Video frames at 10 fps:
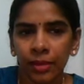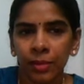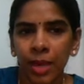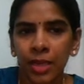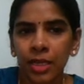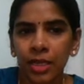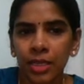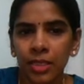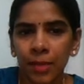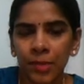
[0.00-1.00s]

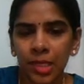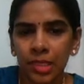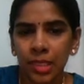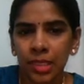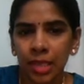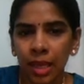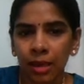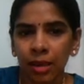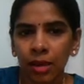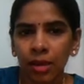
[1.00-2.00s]
Magnetic substances like
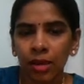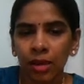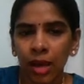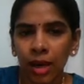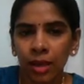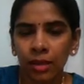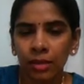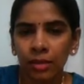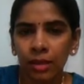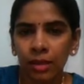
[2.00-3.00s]

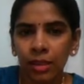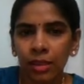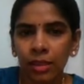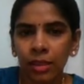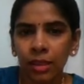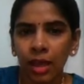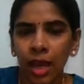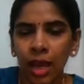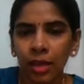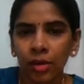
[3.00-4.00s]
iron, nickel,
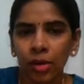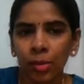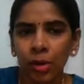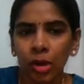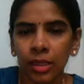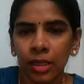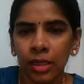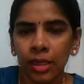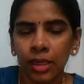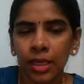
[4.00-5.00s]
and cobalt
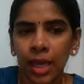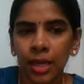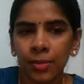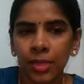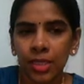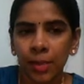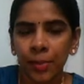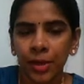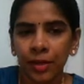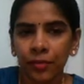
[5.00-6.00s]
can be
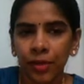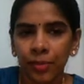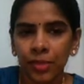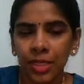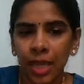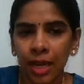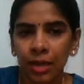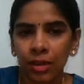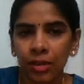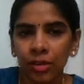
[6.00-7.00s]
separated from sand
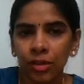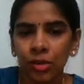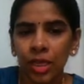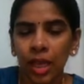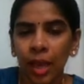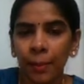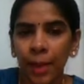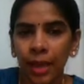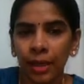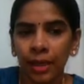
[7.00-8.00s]
using a
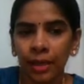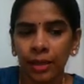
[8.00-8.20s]
magnet.